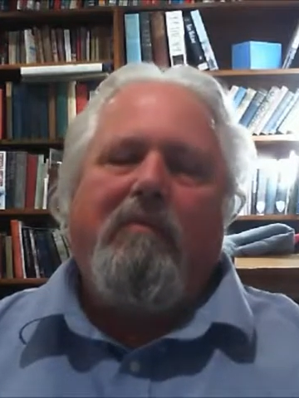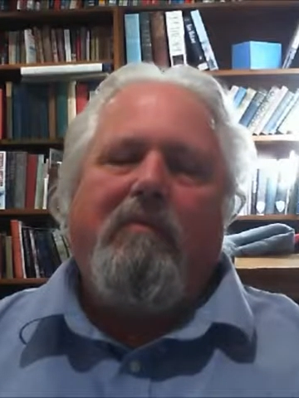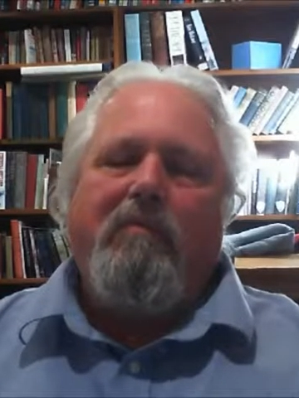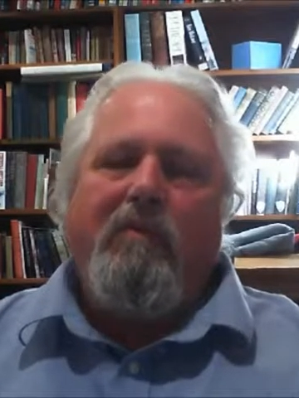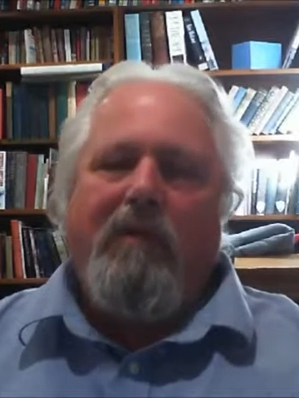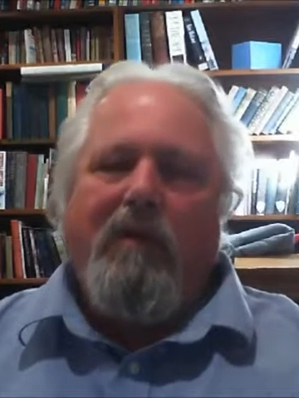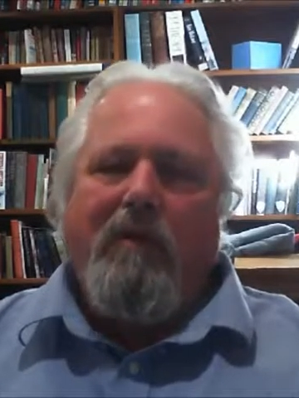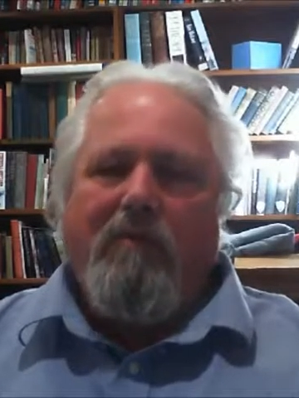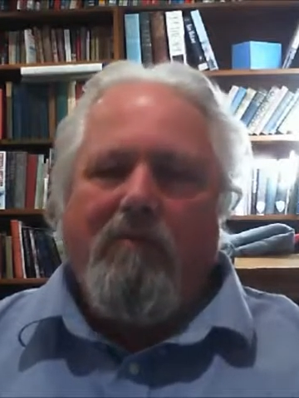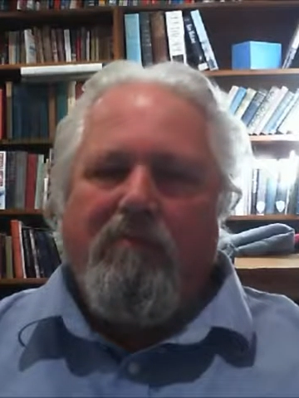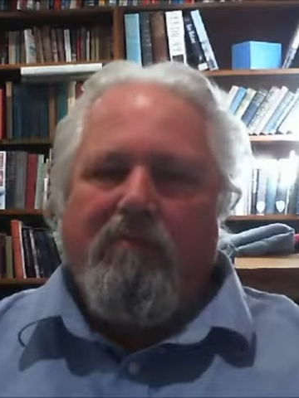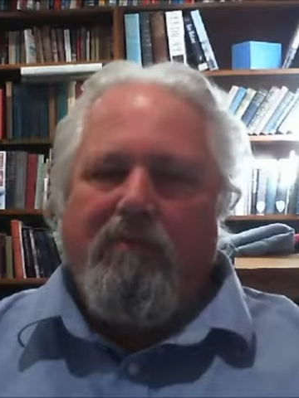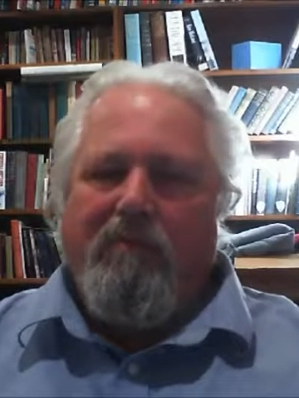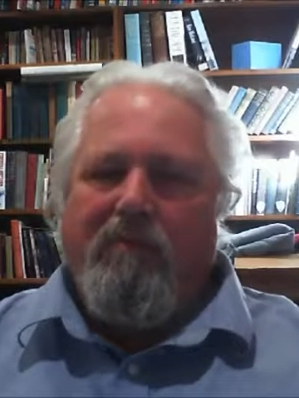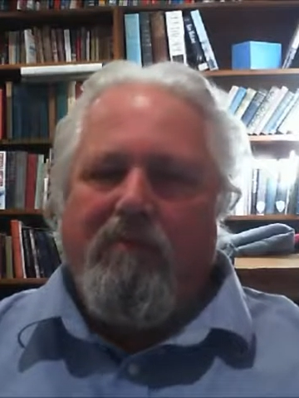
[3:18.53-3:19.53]

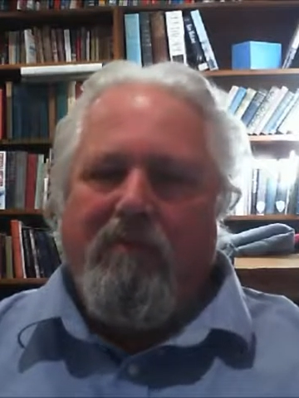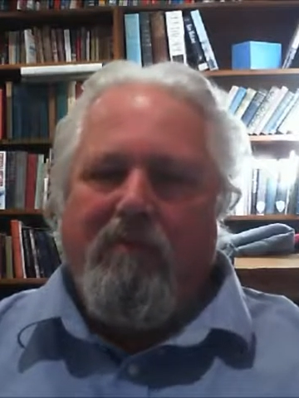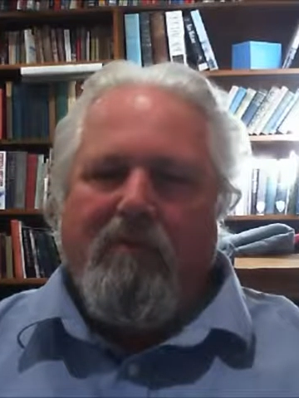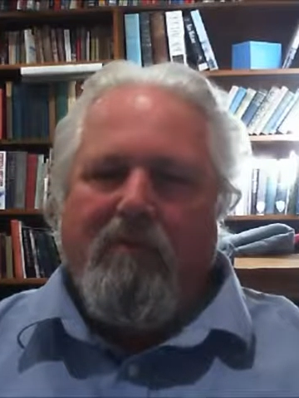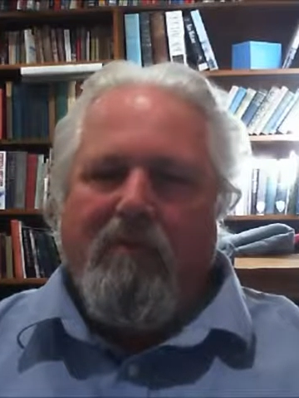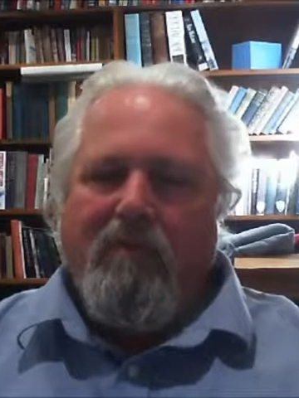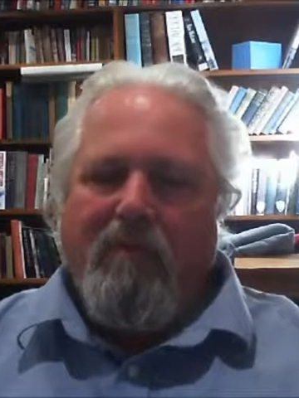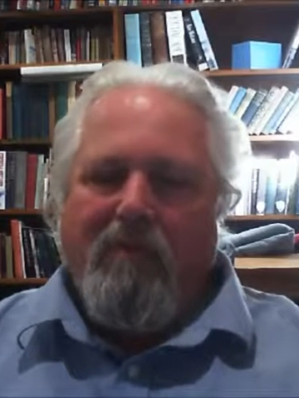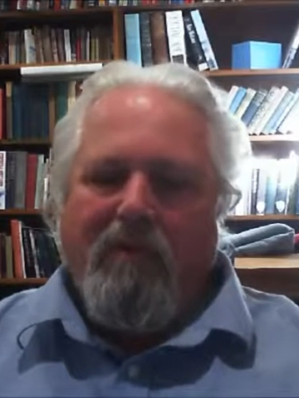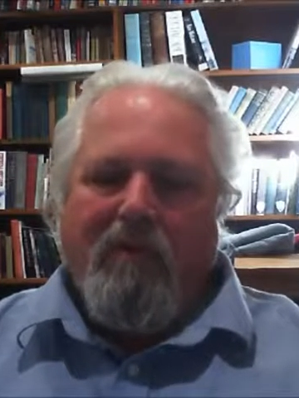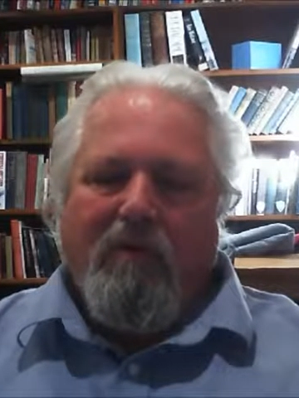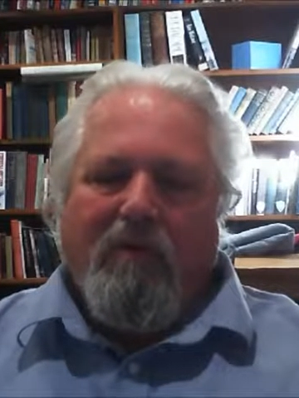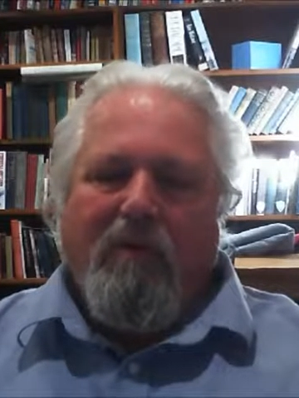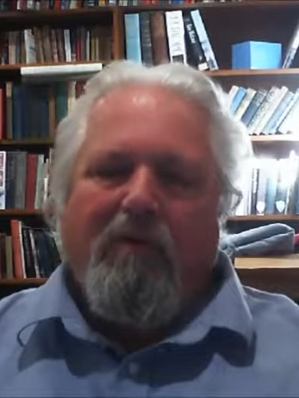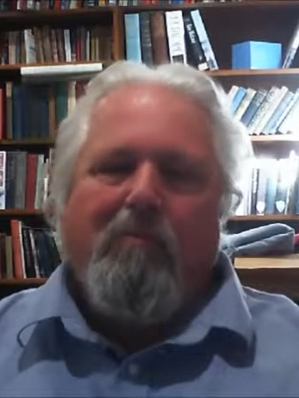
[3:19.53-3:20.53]
forgive
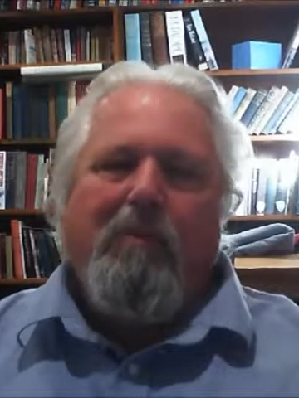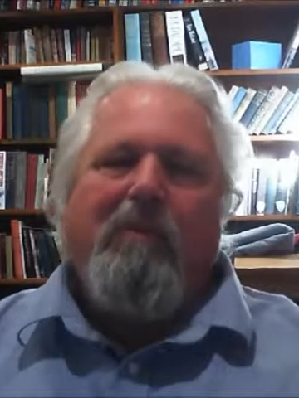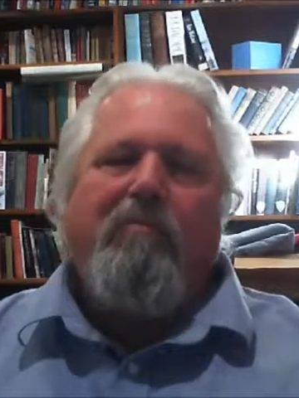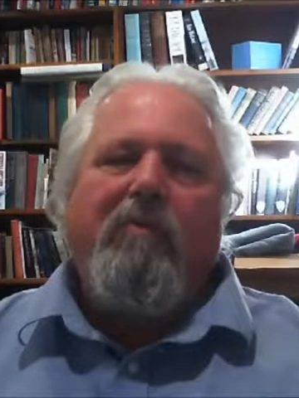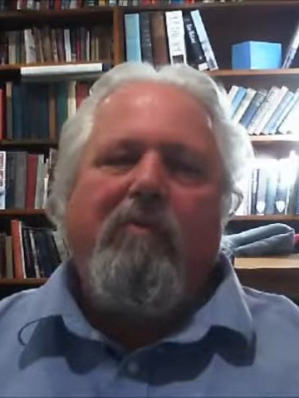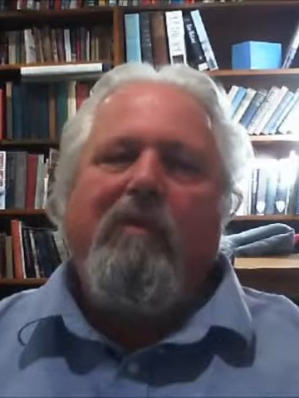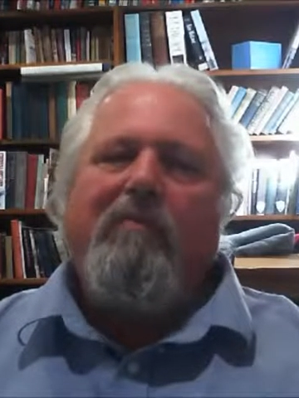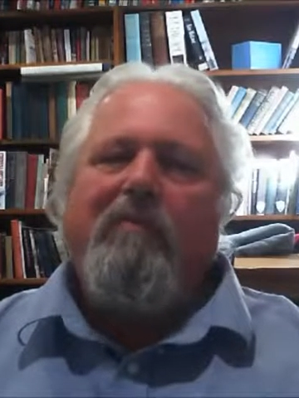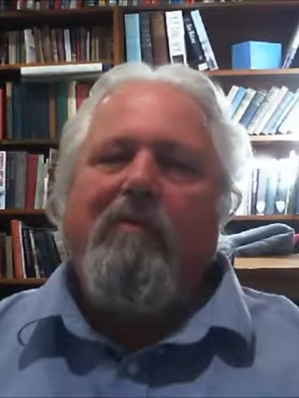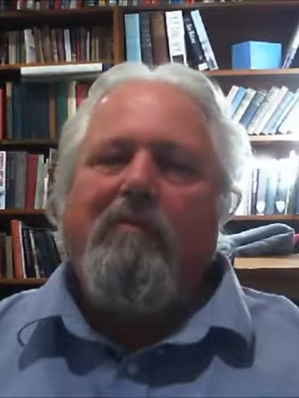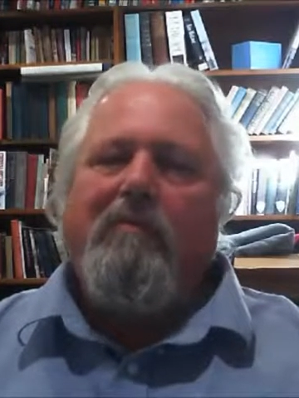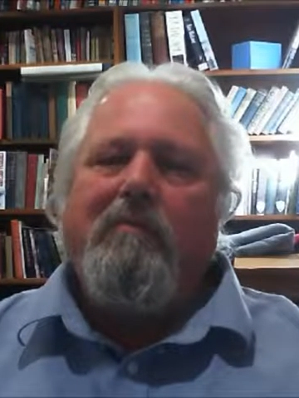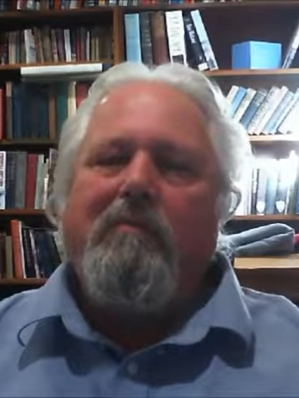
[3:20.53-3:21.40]
and be forgiven.